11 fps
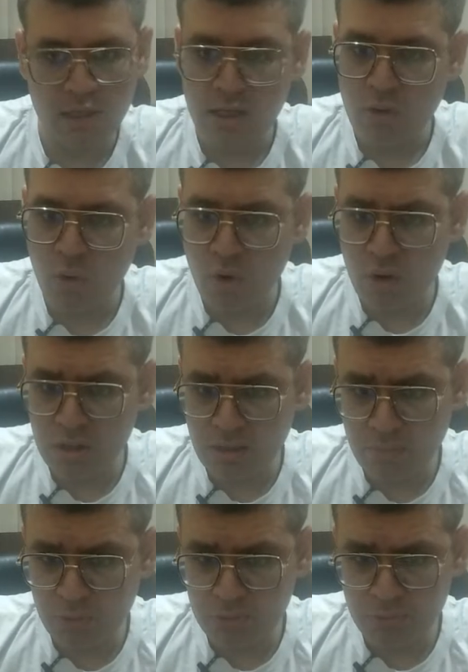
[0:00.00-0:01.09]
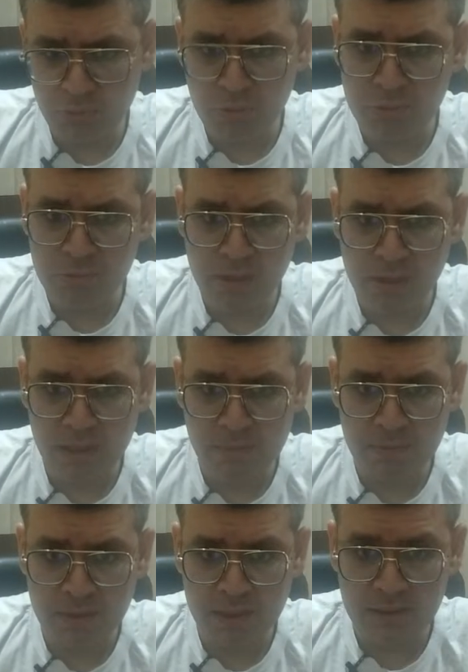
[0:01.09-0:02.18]
All the books moves we are
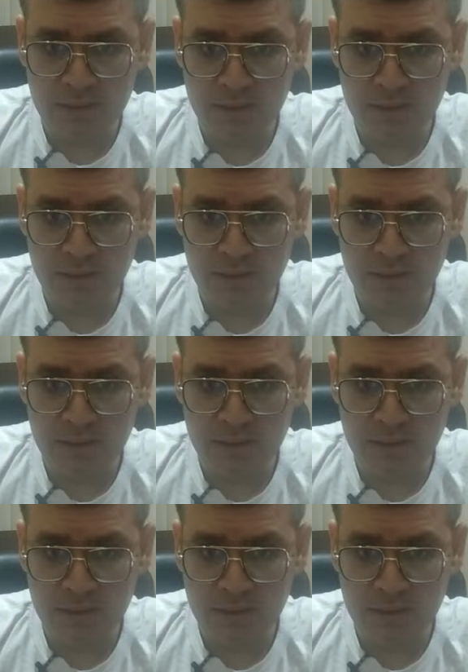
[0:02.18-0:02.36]
playing till now.